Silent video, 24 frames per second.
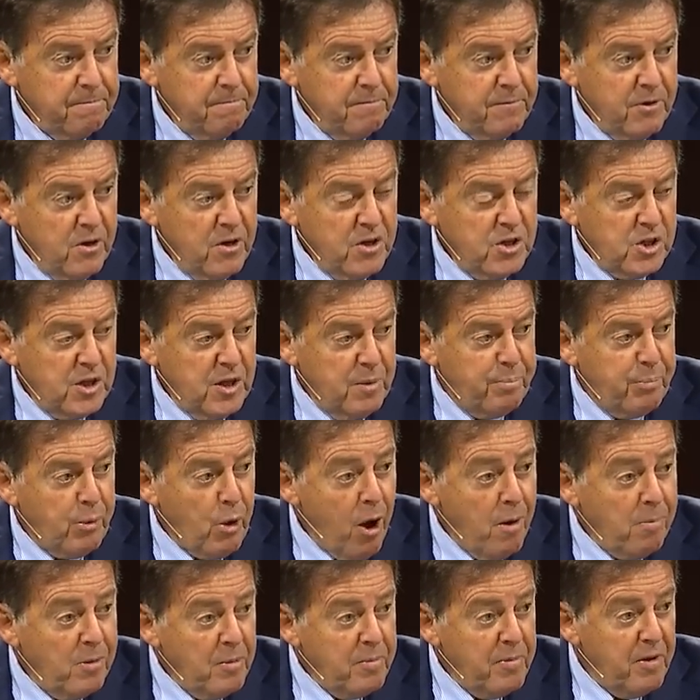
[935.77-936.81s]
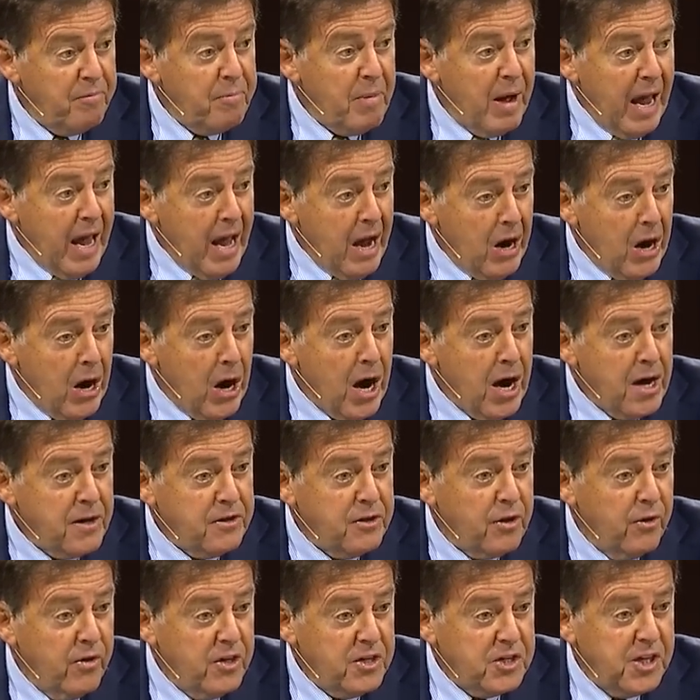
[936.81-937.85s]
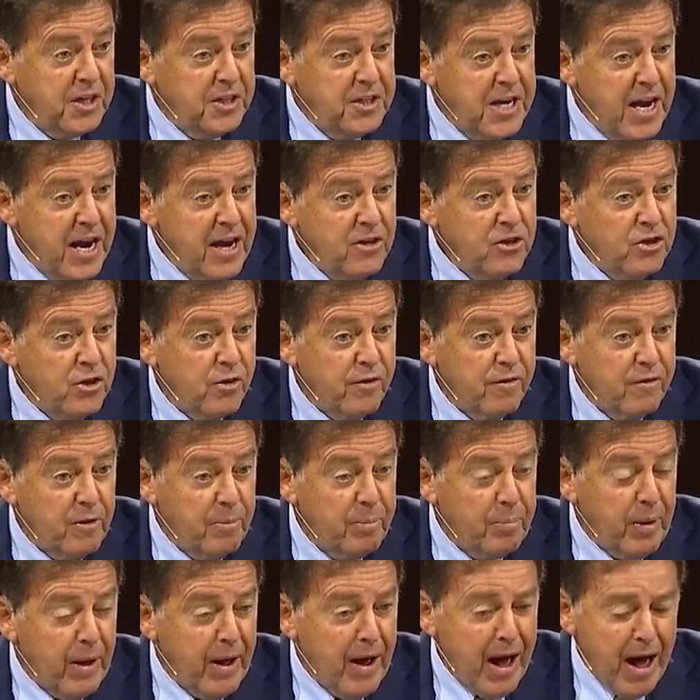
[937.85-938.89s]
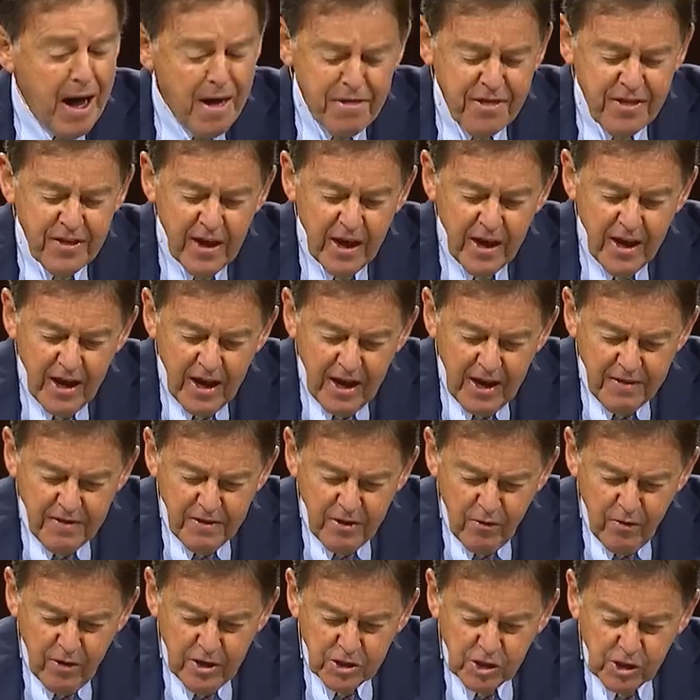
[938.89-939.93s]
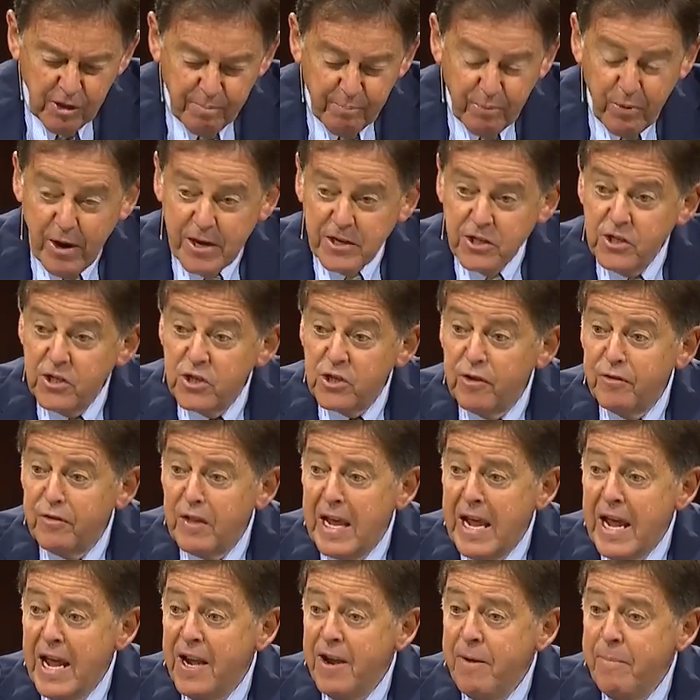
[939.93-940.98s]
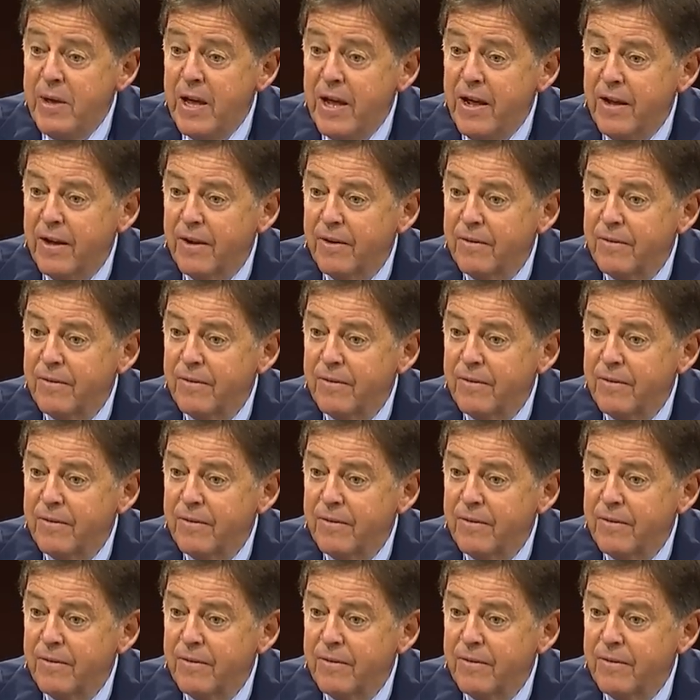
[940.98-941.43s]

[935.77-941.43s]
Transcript: There is the problem of my heart, there is the danger of the path, and there is the presence of the enemy.